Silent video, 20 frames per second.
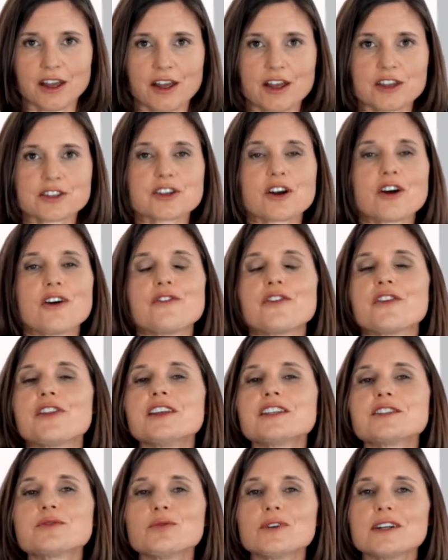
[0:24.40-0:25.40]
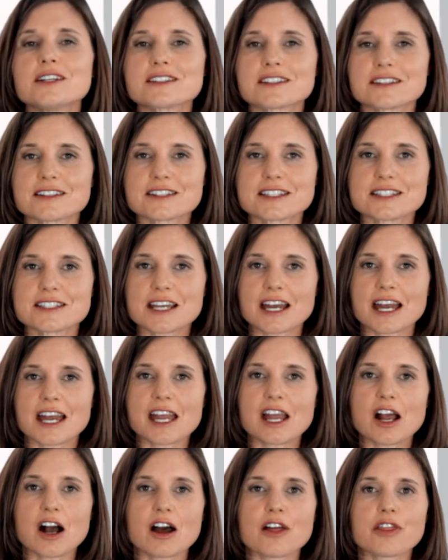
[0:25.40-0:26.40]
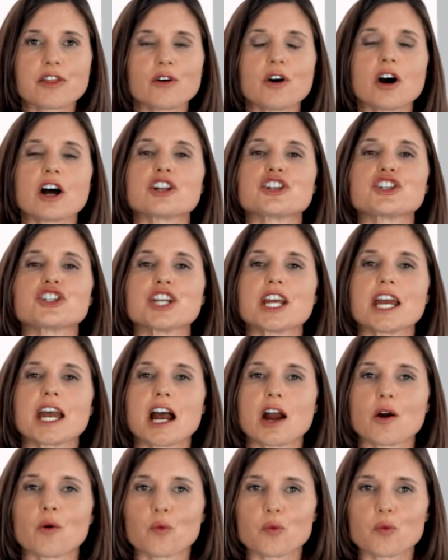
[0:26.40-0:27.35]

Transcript: So for this reason, today I thought I'd share a